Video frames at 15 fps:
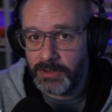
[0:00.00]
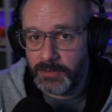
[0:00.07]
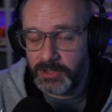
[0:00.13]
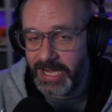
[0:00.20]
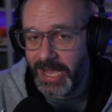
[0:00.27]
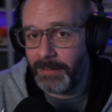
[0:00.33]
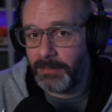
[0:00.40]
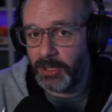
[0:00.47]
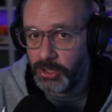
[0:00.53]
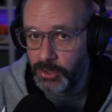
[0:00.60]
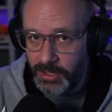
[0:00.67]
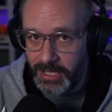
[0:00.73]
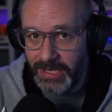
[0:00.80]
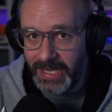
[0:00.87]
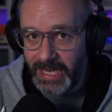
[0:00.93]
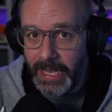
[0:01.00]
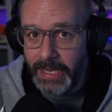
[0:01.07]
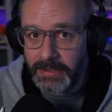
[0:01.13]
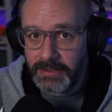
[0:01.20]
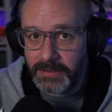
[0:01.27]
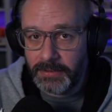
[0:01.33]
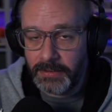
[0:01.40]
tablet you can
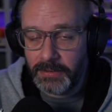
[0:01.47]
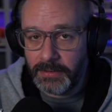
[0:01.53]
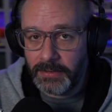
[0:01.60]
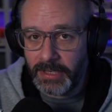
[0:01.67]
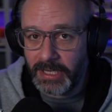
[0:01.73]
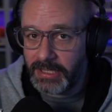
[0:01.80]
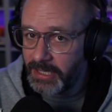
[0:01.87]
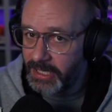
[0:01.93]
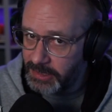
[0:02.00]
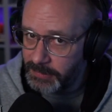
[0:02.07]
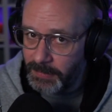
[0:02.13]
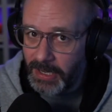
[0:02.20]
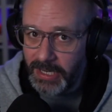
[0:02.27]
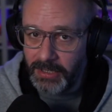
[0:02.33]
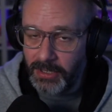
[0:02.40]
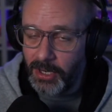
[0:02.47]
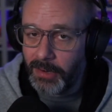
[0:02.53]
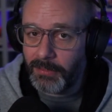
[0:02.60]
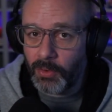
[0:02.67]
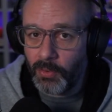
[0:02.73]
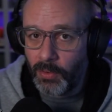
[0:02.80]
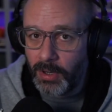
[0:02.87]
get. That that's my
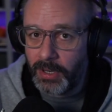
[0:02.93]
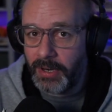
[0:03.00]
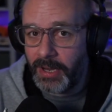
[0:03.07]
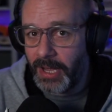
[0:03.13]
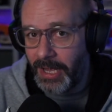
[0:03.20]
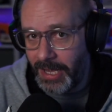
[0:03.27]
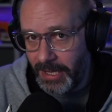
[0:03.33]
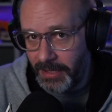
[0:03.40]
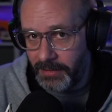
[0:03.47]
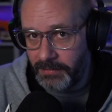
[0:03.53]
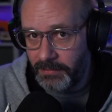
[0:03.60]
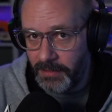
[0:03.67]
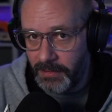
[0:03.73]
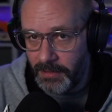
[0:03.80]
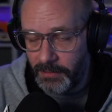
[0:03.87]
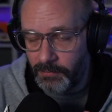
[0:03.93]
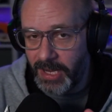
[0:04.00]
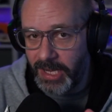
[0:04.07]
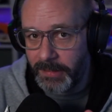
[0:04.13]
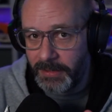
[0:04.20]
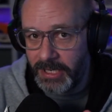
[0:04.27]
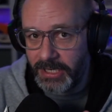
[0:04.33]
number one uh, uh,
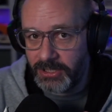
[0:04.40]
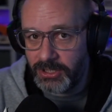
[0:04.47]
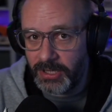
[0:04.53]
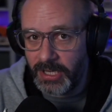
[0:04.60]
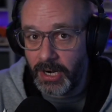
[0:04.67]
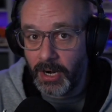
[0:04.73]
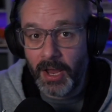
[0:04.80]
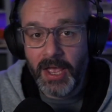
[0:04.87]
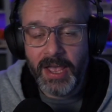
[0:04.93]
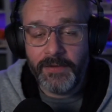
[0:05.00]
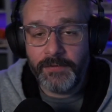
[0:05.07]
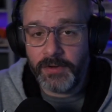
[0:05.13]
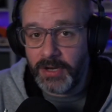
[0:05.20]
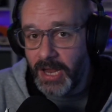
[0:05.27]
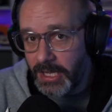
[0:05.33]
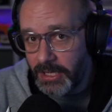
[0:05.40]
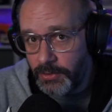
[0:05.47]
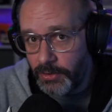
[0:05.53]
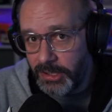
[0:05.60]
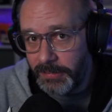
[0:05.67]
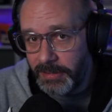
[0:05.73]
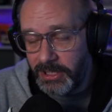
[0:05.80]
recommendation there. If you're not
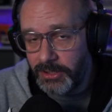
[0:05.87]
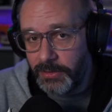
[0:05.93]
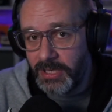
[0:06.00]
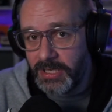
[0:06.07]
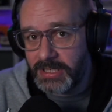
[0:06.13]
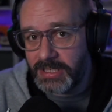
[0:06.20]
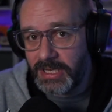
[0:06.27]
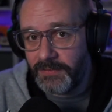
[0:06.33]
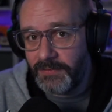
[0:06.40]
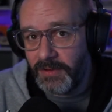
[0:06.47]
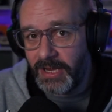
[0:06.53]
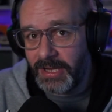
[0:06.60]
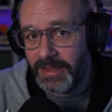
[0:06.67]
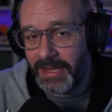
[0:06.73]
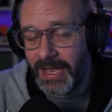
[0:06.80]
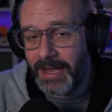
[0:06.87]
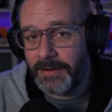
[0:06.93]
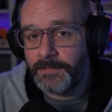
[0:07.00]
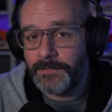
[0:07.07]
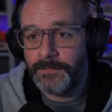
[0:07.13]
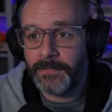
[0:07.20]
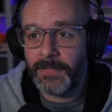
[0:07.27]
going to be doing stuff like that,
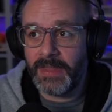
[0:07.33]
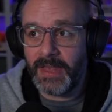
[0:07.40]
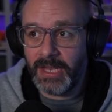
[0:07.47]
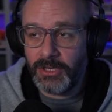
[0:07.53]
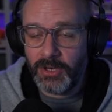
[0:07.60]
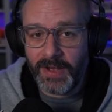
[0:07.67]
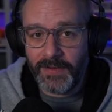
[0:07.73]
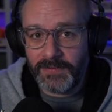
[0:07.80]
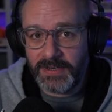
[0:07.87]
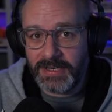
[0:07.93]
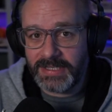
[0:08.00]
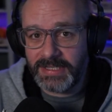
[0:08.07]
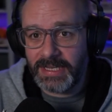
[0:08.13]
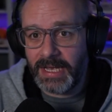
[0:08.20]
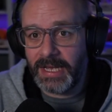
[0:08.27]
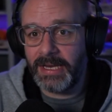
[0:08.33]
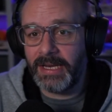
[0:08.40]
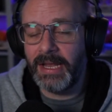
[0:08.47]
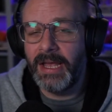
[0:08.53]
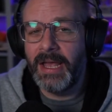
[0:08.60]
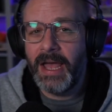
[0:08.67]
then you have to decide